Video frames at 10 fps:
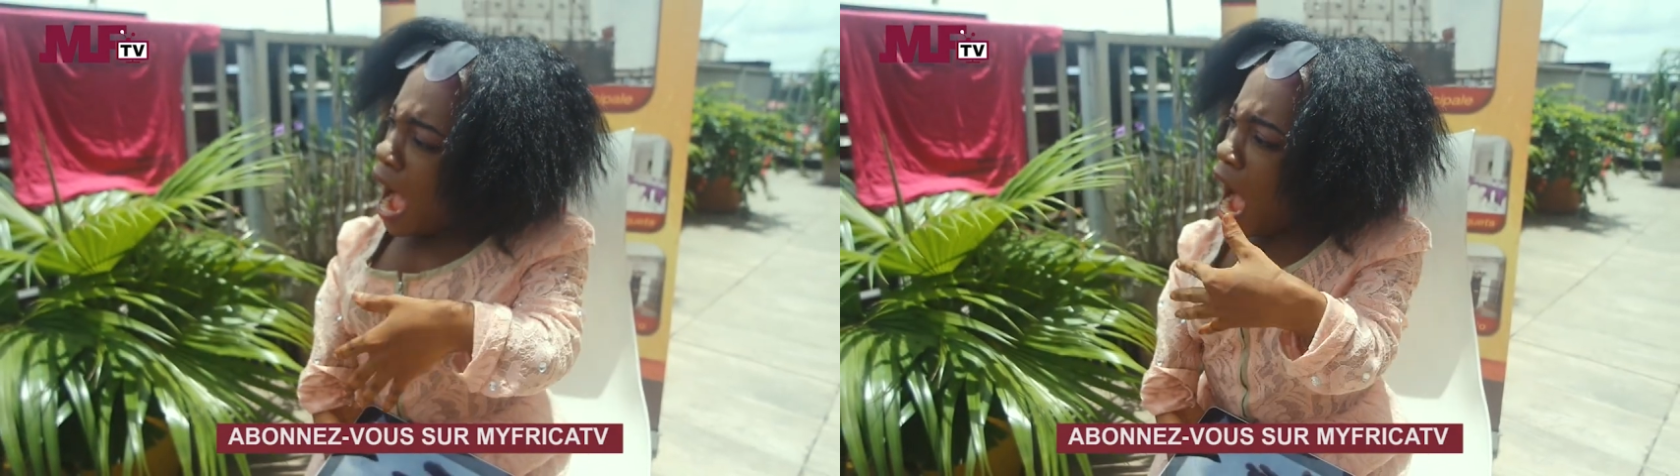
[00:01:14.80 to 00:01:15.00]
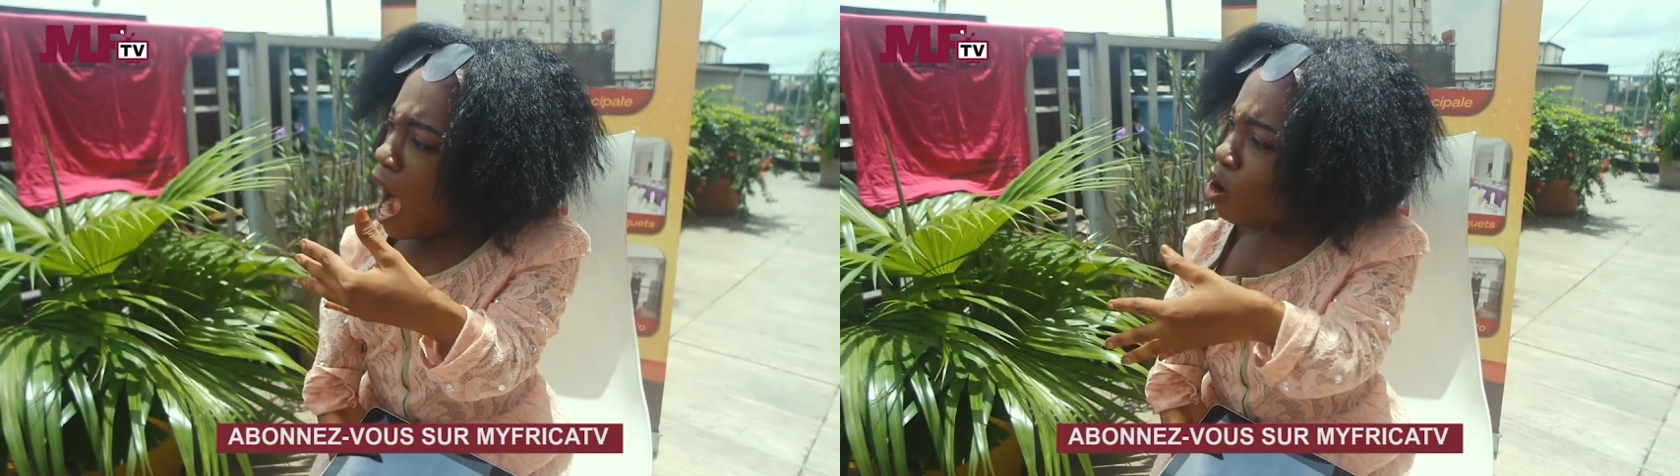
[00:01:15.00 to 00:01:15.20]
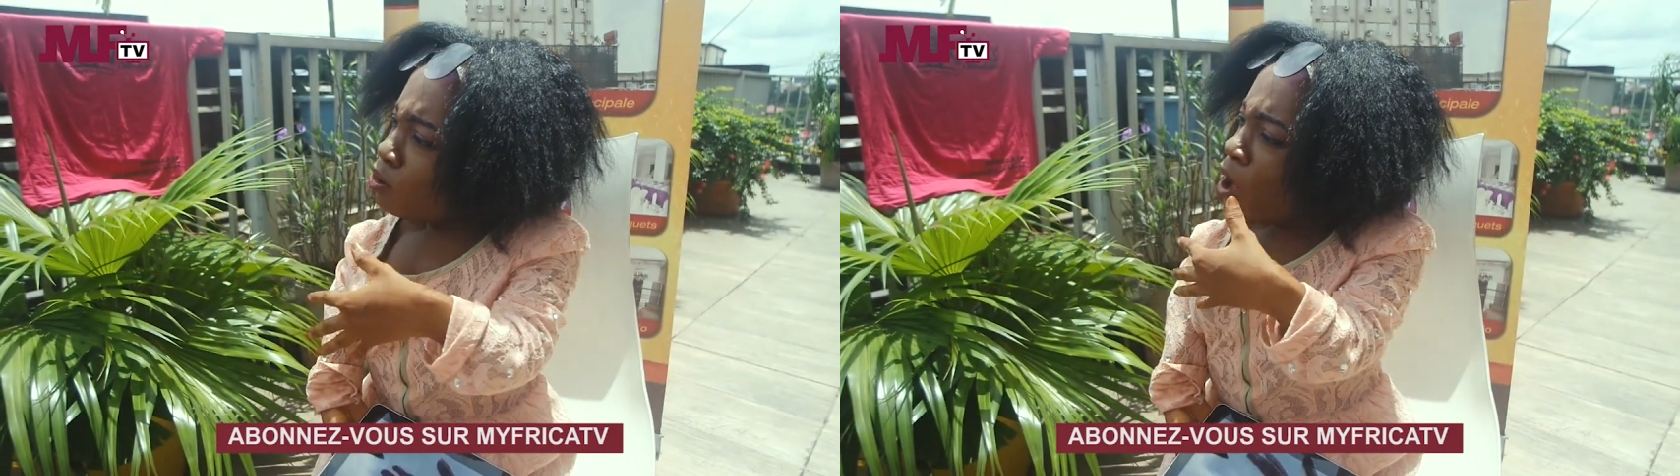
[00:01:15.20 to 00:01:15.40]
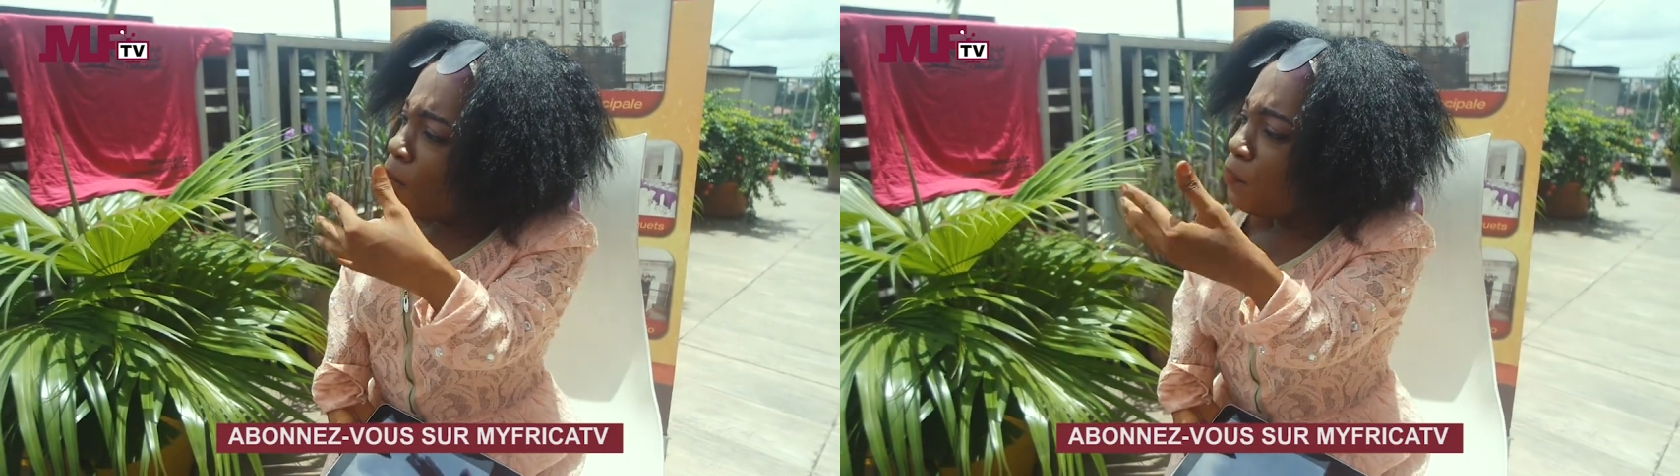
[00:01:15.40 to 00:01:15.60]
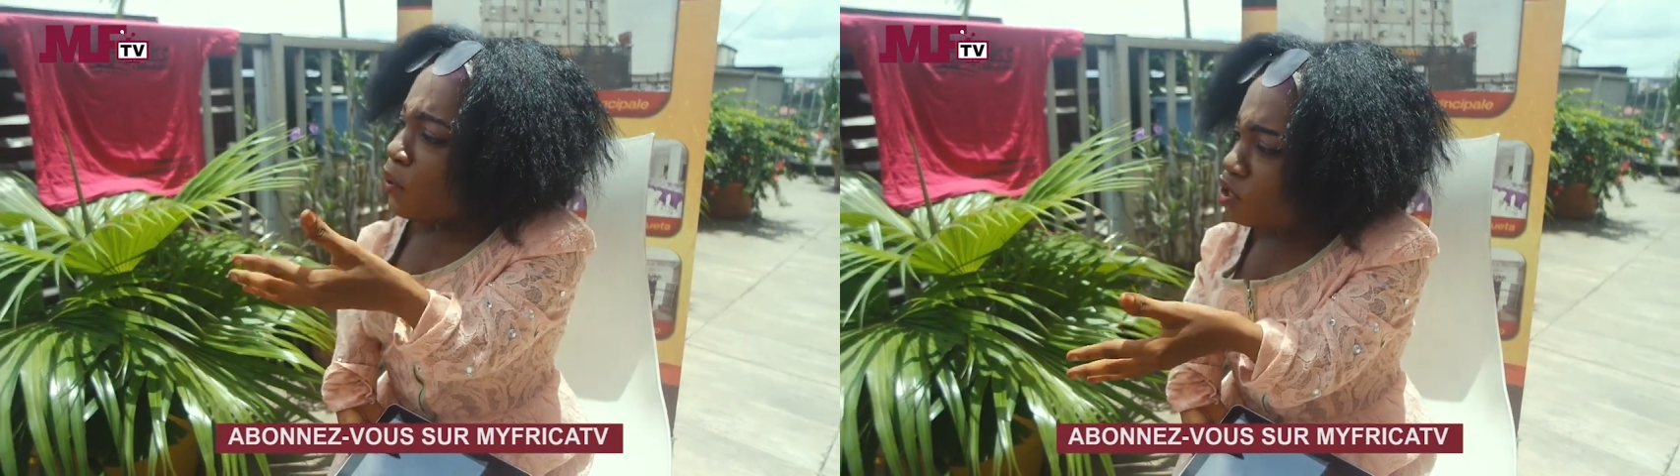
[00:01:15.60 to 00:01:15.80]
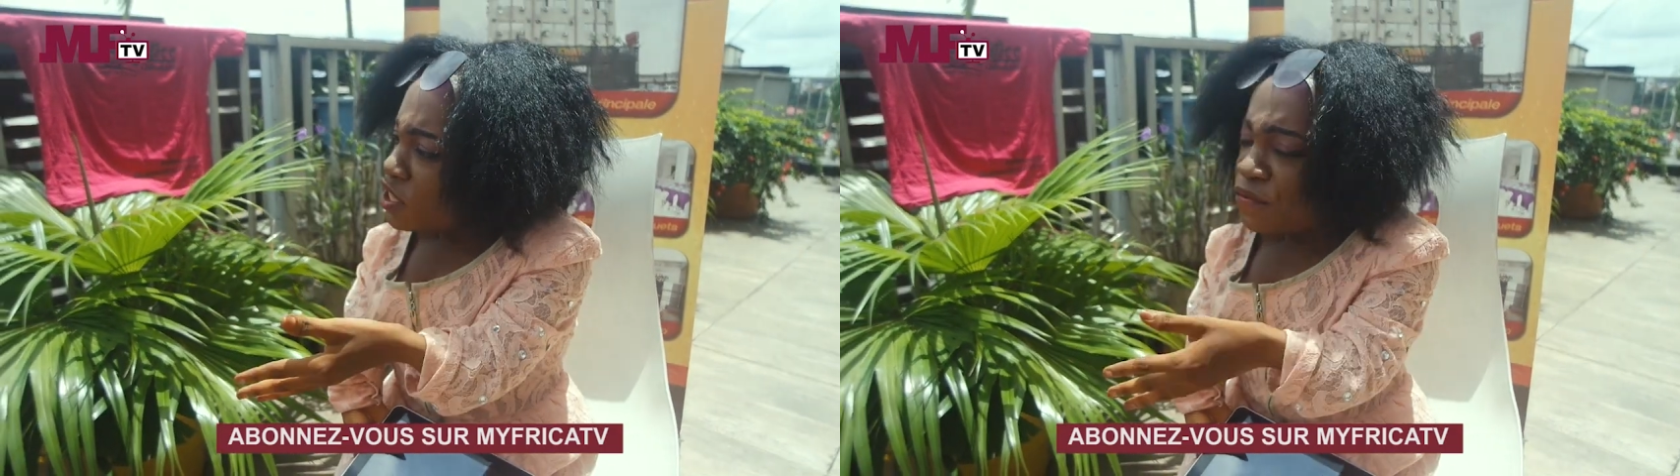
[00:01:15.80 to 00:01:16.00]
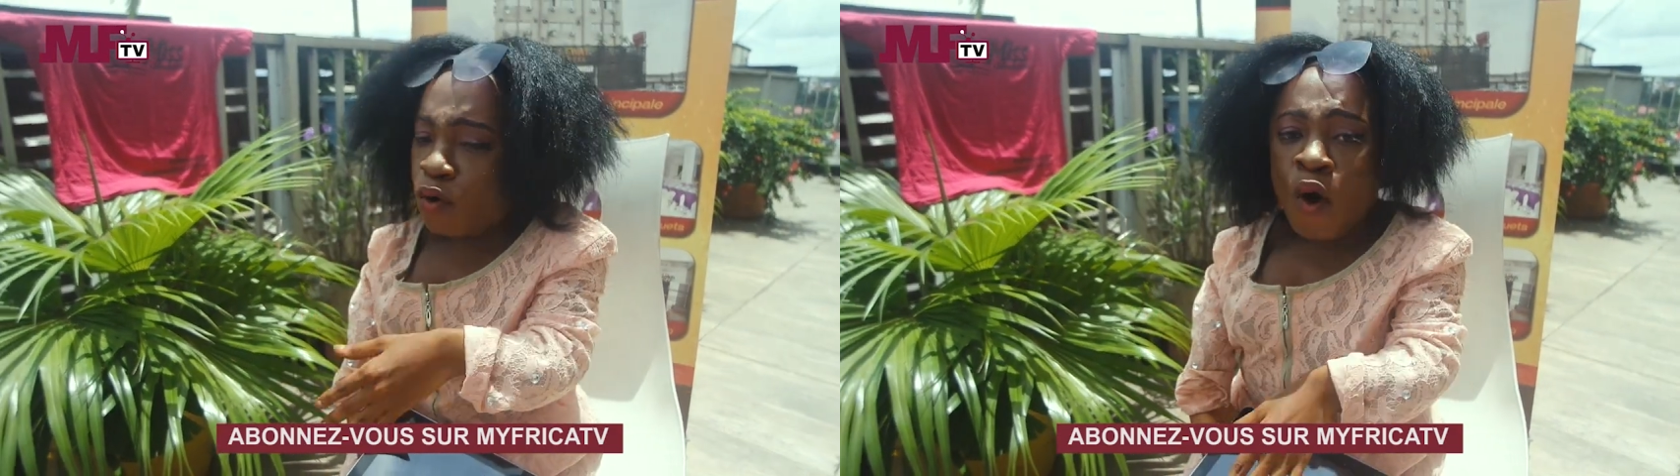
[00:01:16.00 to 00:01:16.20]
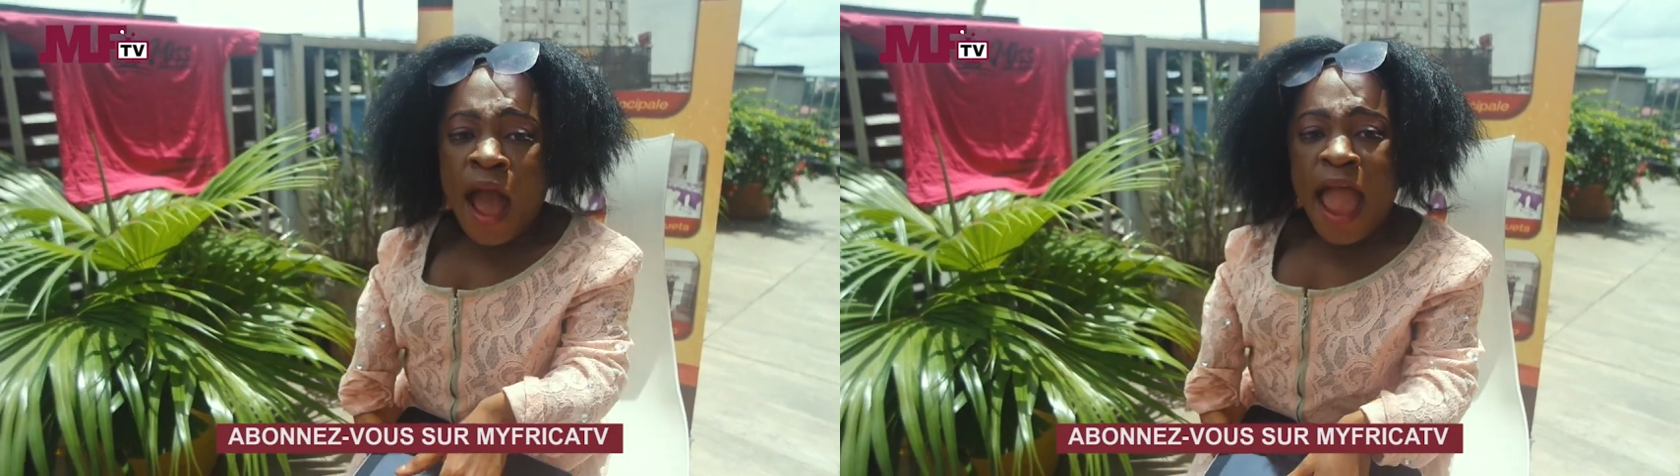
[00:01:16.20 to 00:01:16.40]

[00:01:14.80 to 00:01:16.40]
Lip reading: how beautiful